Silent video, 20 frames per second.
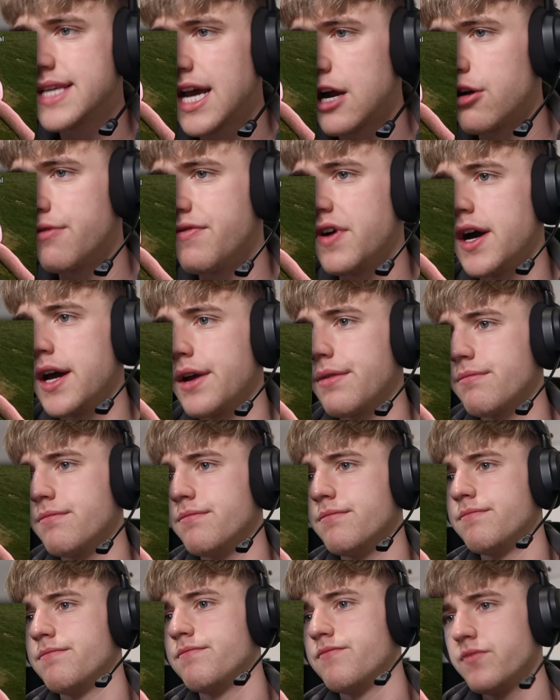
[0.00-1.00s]
Terrifying.
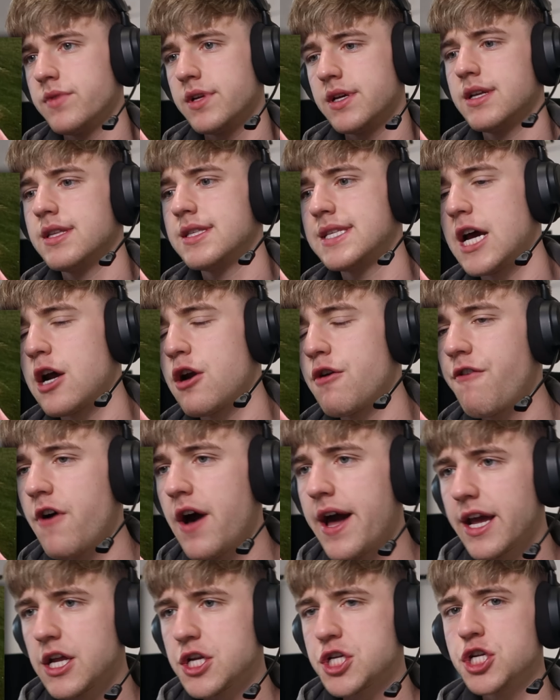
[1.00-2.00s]

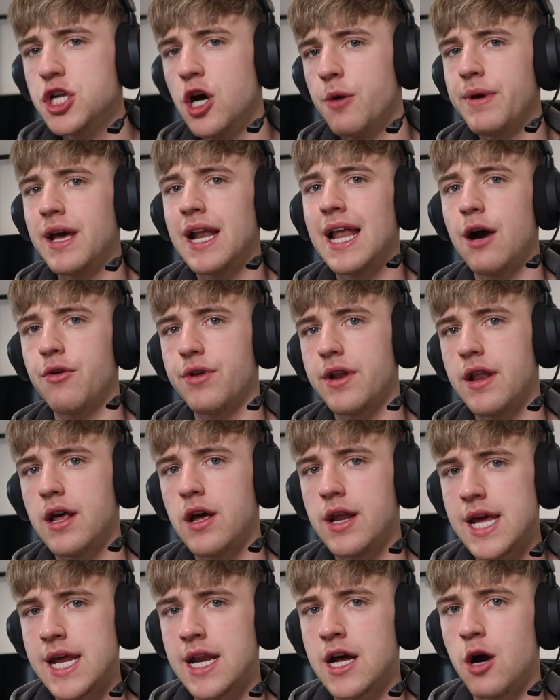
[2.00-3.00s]
Terrifying and should not be allowed
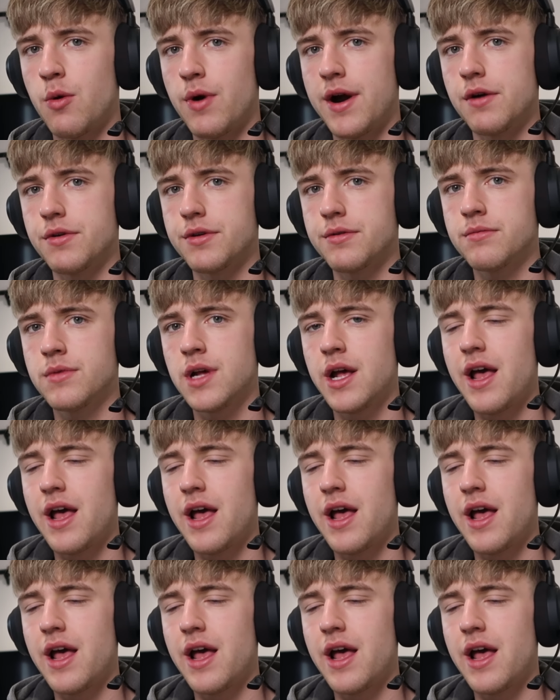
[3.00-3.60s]
in our world.